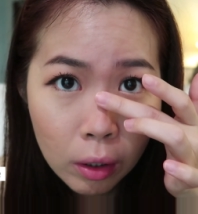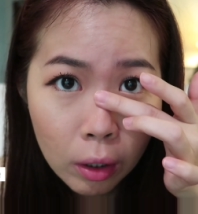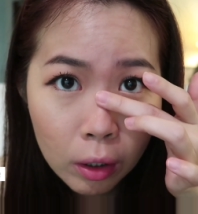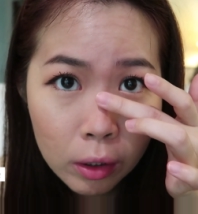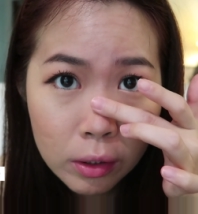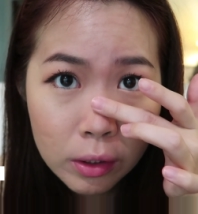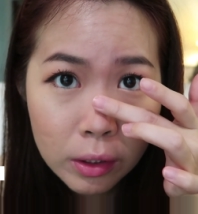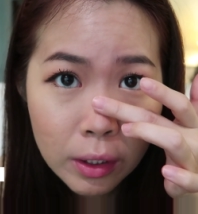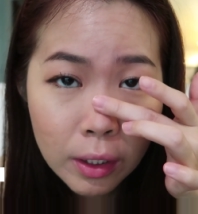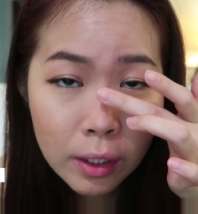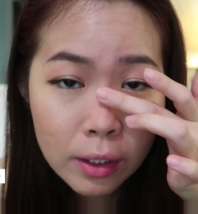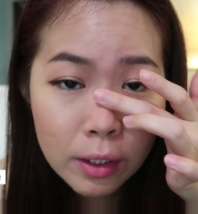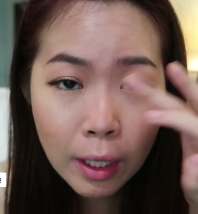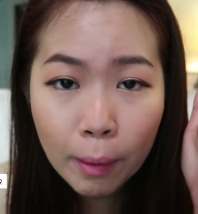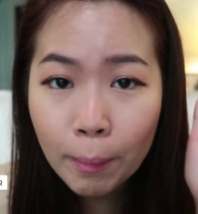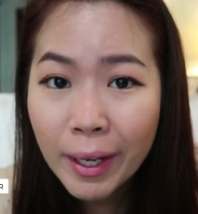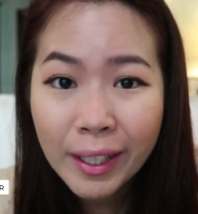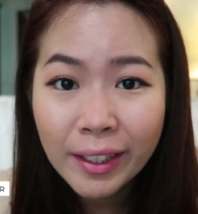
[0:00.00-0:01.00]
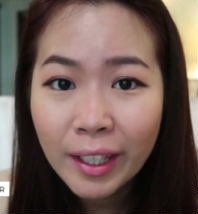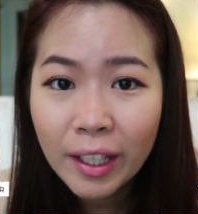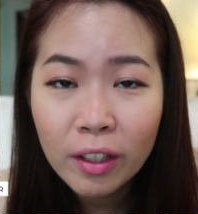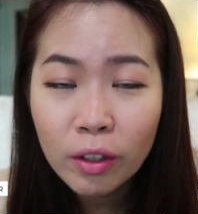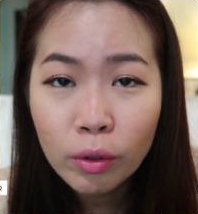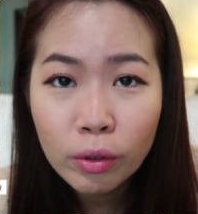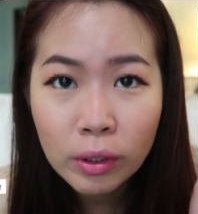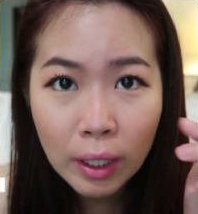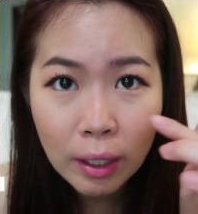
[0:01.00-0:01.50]
Honestly, it's like my
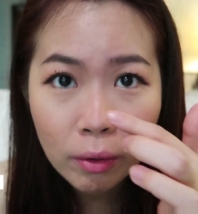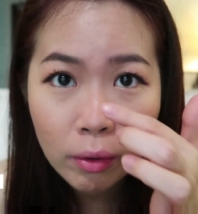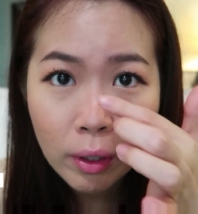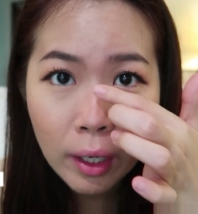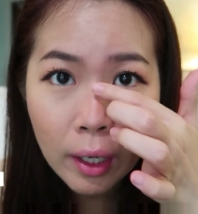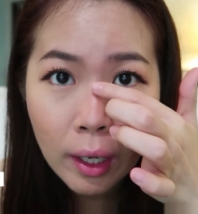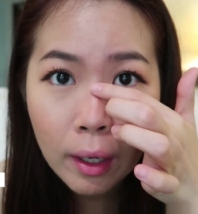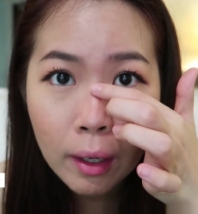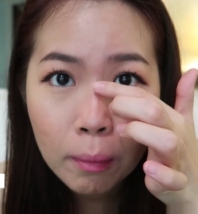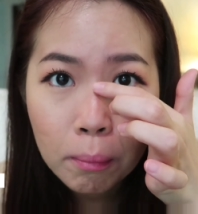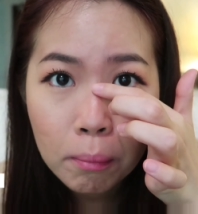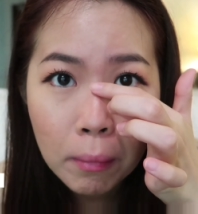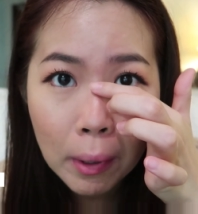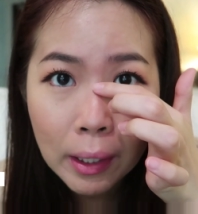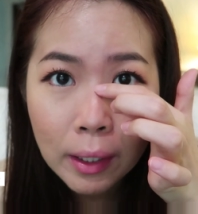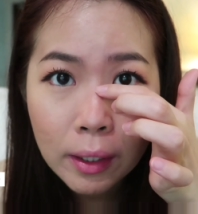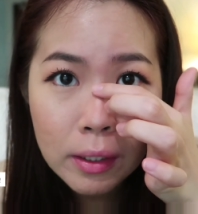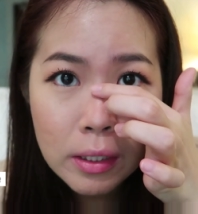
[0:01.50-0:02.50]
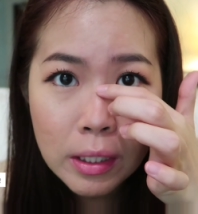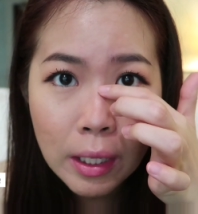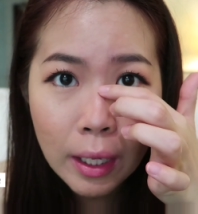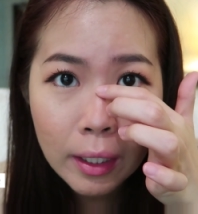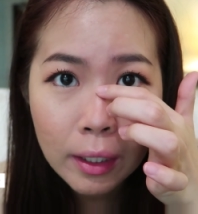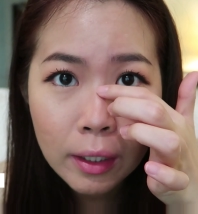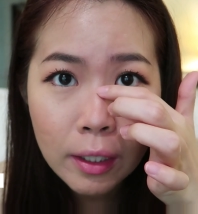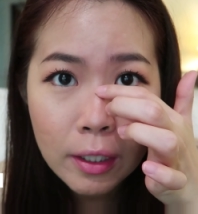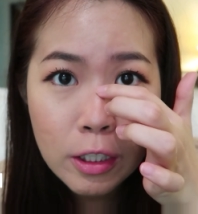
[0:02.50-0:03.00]
entire nose lah, okay, minus
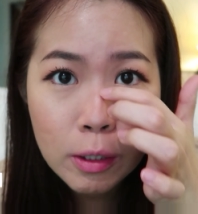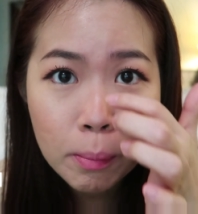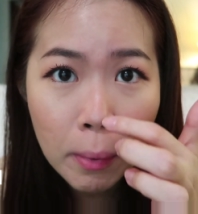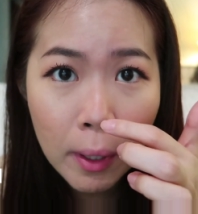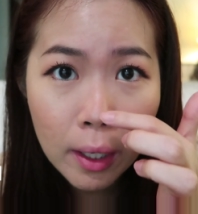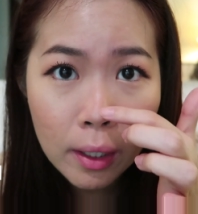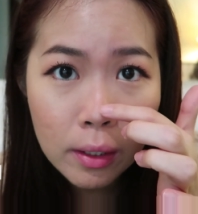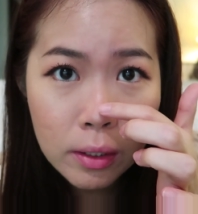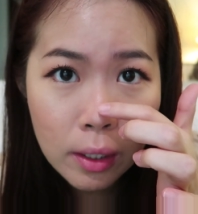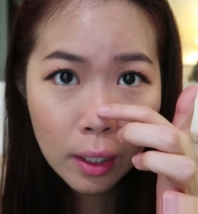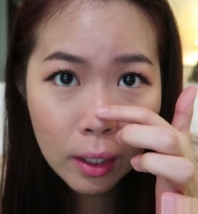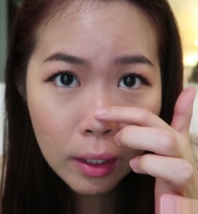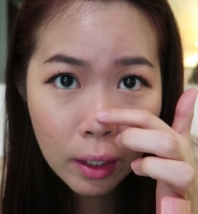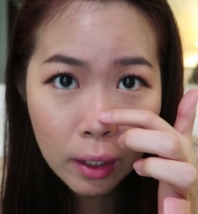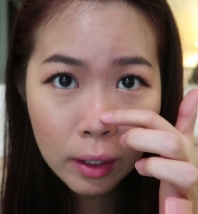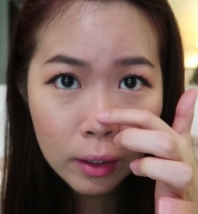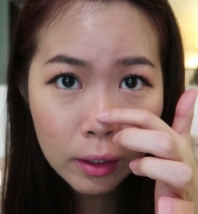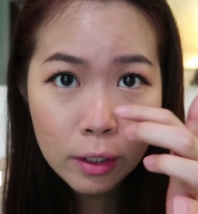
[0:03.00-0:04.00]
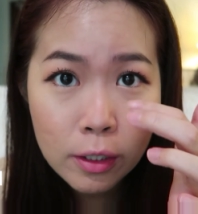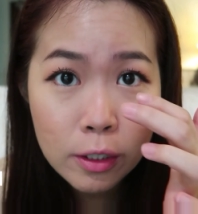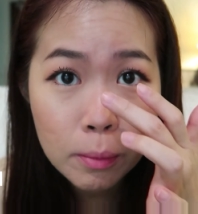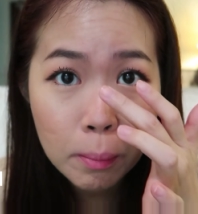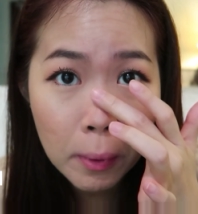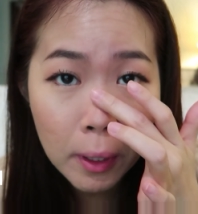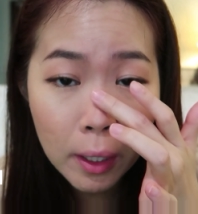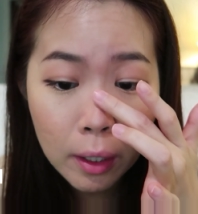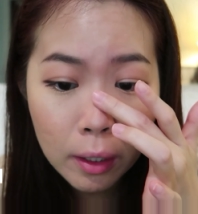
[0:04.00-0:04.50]
like this space and like this
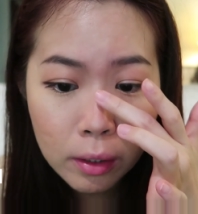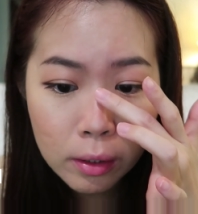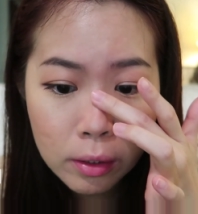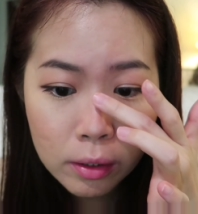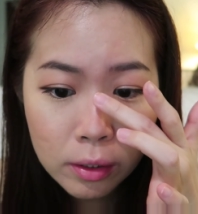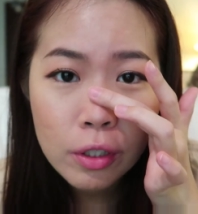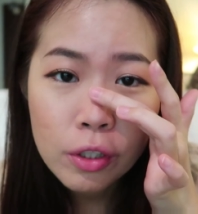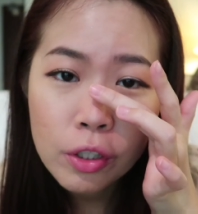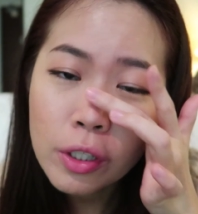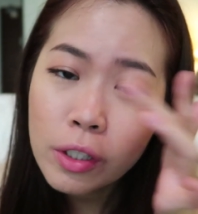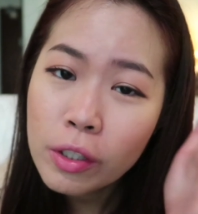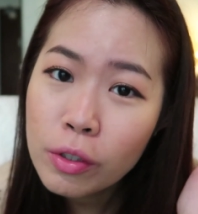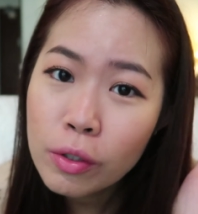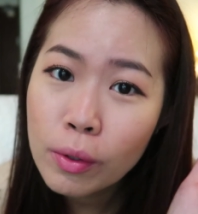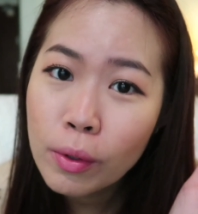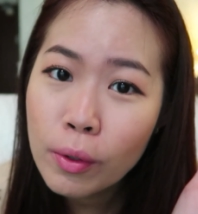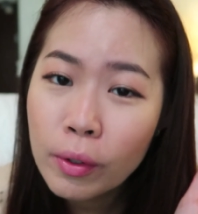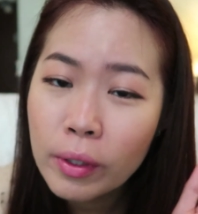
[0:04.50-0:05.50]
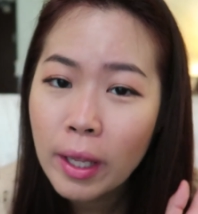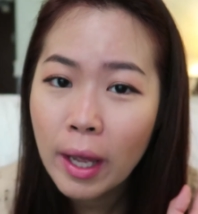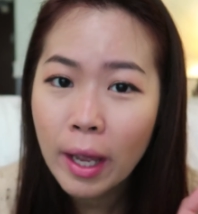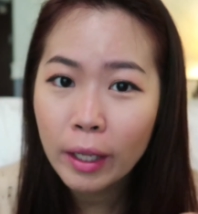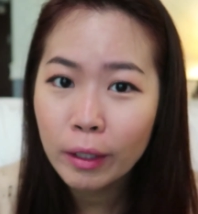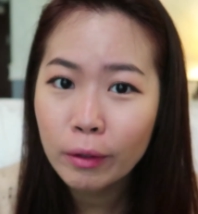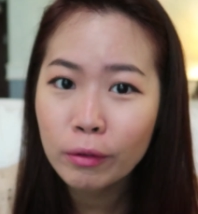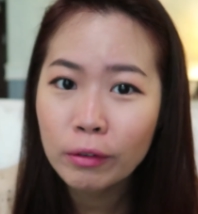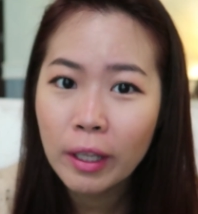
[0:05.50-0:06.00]
space, just so
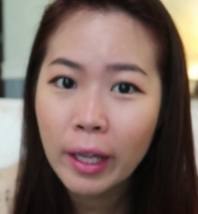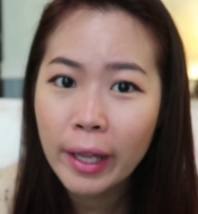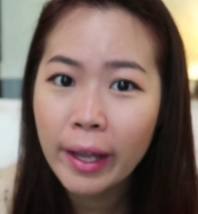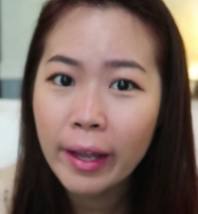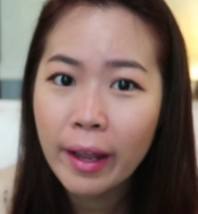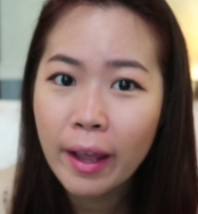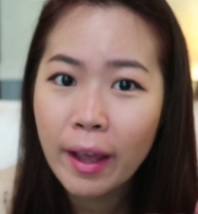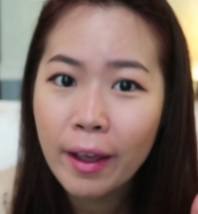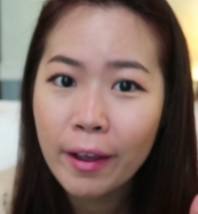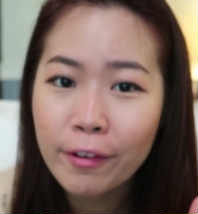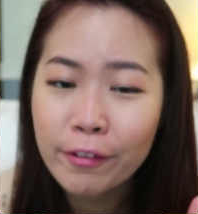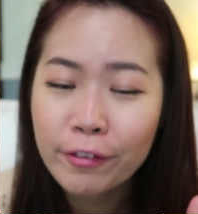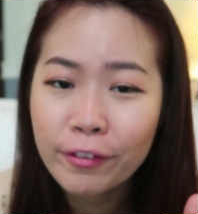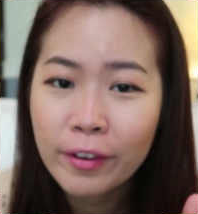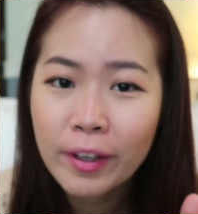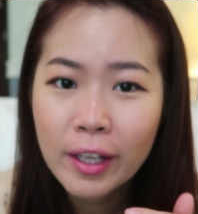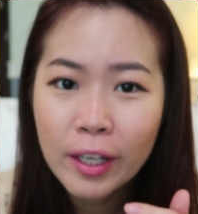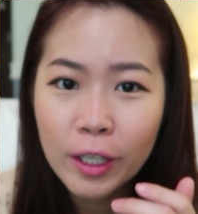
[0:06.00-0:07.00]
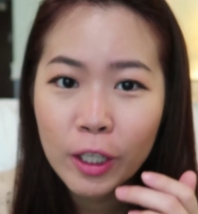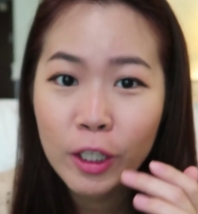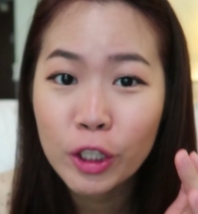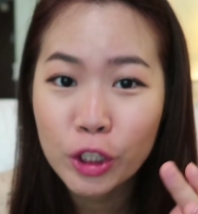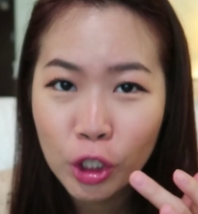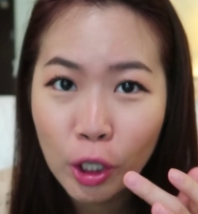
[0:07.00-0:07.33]
that I look like I have a